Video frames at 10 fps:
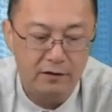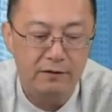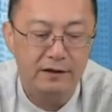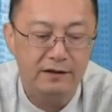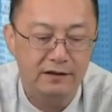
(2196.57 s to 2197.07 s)

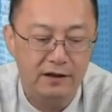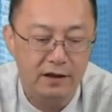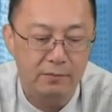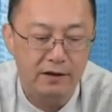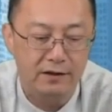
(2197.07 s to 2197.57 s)
This is a
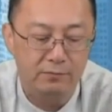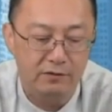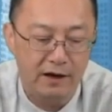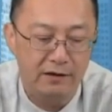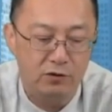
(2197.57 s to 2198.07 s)
company that
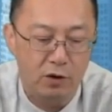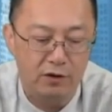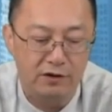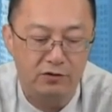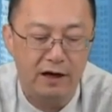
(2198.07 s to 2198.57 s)
provides
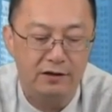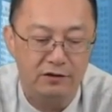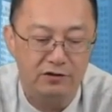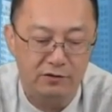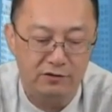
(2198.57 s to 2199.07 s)
oil
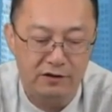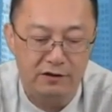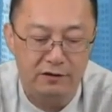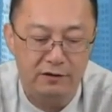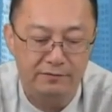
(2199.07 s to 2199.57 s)
extraction
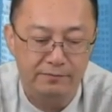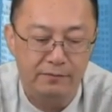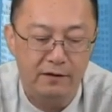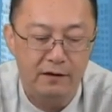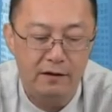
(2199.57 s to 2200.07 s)
services.
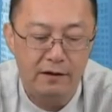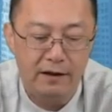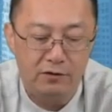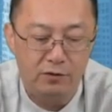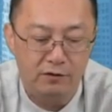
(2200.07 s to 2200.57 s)

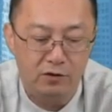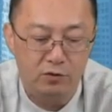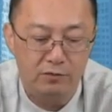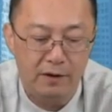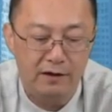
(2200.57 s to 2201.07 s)
Its revenue
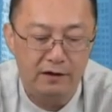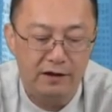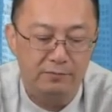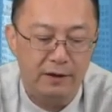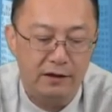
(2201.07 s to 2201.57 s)
was better than
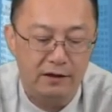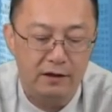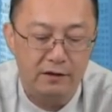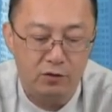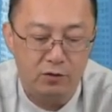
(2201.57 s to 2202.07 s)
expected,
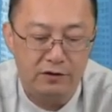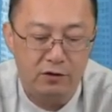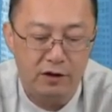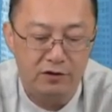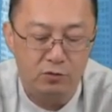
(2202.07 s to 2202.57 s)
though its
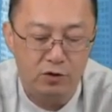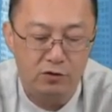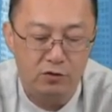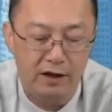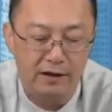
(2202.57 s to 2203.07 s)
earnings
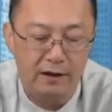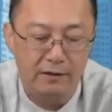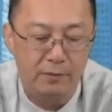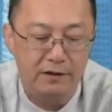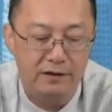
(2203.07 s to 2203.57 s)
weren't great,
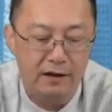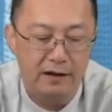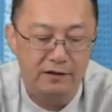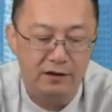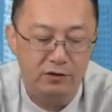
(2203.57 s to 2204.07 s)
but the
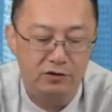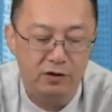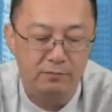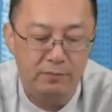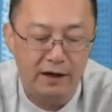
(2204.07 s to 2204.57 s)
stock still
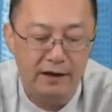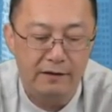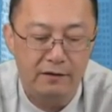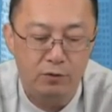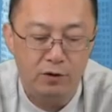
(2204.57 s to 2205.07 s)
jumped by
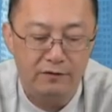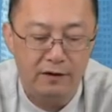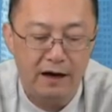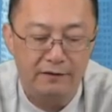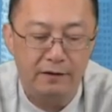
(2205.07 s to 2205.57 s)

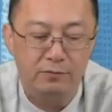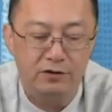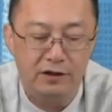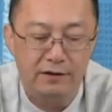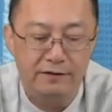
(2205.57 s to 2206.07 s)
11.58%.